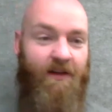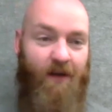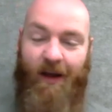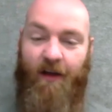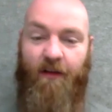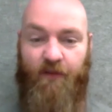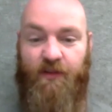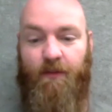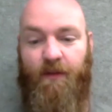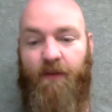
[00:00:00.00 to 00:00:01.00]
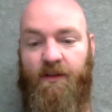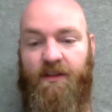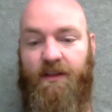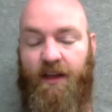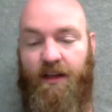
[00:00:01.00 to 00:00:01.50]
However somebody
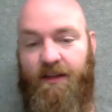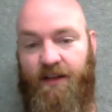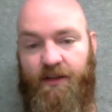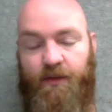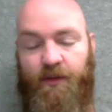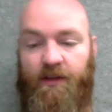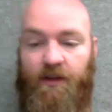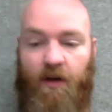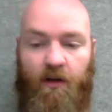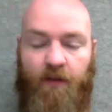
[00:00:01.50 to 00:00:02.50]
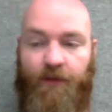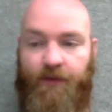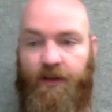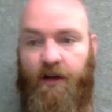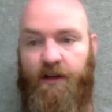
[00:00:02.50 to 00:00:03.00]
wants to get in touch with us, all of
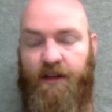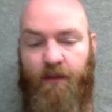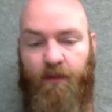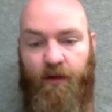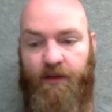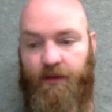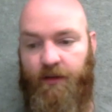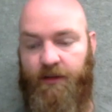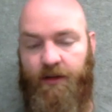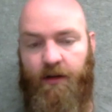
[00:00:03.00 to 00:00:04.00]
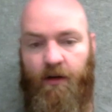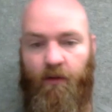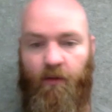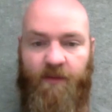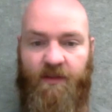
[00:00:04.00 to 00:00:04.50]
those contact points are listed on our
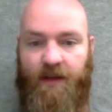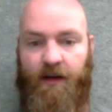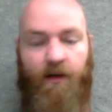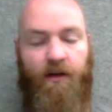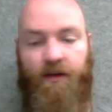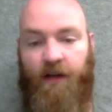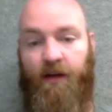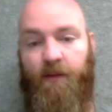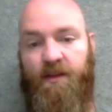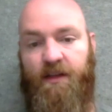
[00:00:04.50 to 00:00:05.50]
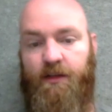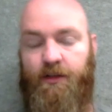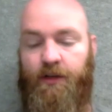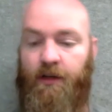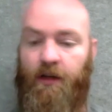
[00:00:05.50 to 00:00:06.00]
website, on our
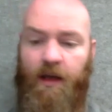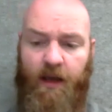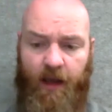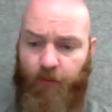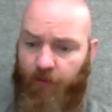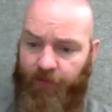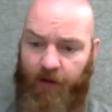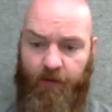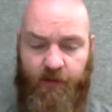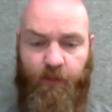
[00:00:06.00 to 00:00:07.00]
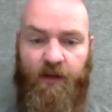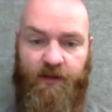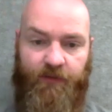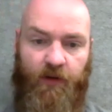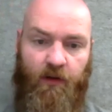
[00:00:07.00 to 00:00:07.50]
documentation, and we're very
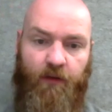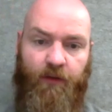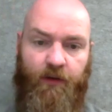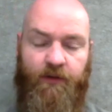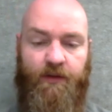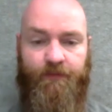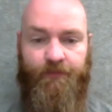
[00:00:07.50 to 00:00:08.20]
responsive on all of those.